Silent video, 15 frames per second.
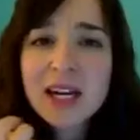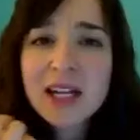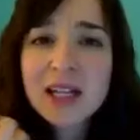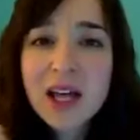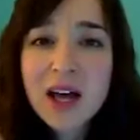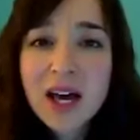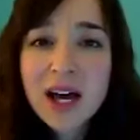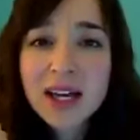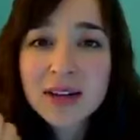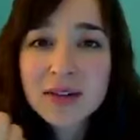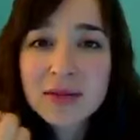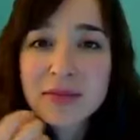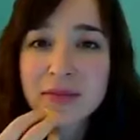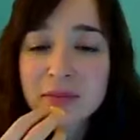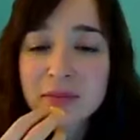that a lot.
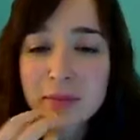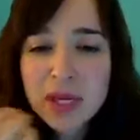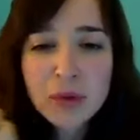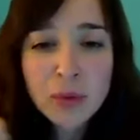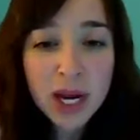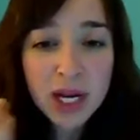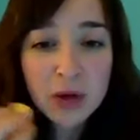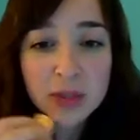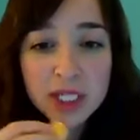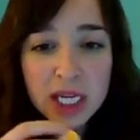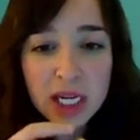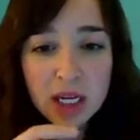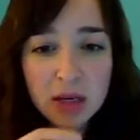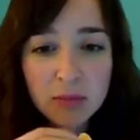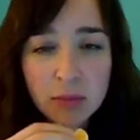
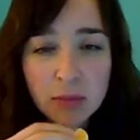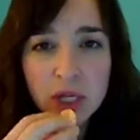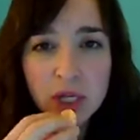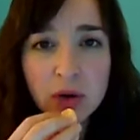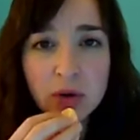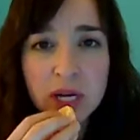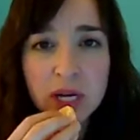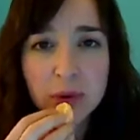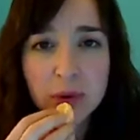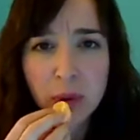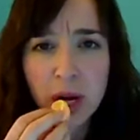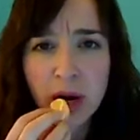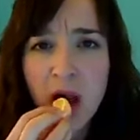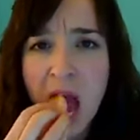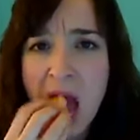BYOT, bring your own
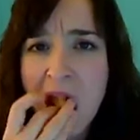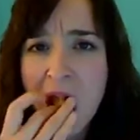Tupperware.